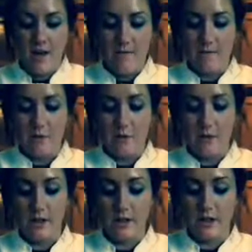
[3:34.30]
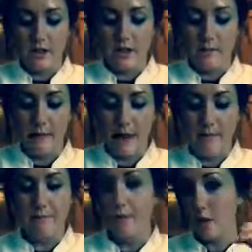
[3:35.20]
So we're going to start
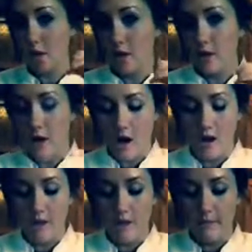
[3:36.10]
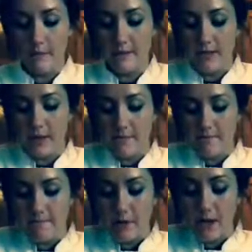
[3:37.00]
by clawing our potato,
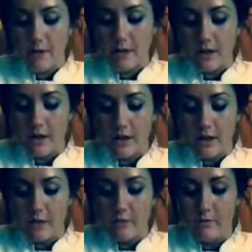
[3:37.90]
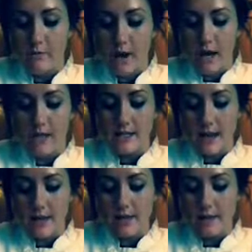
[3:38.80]
and we're going to cut it right
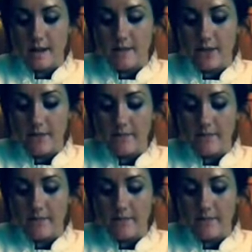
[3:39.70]
down the center.